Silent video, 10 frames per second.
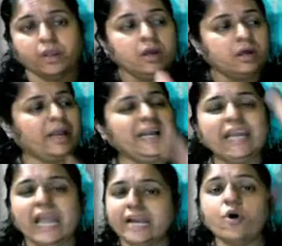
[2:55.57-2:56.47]
right,
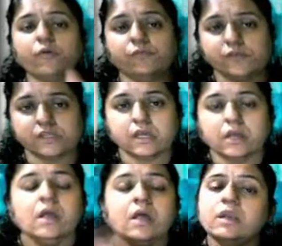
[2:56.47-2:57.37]
head office.
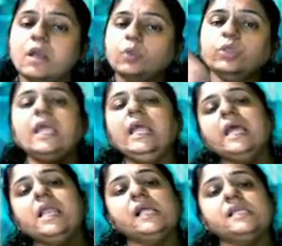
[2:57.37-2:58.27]
Now think
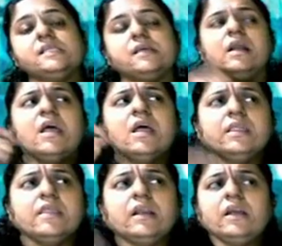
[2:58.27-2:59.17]
and answer
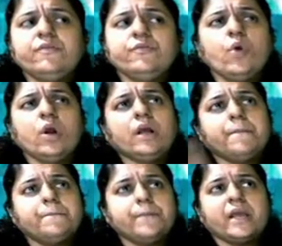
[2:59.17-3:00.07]
that if you are
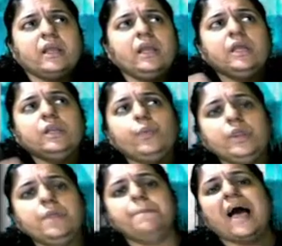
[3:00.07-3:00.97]
comparing it
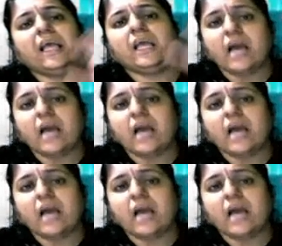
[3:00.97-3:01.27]
with bank ka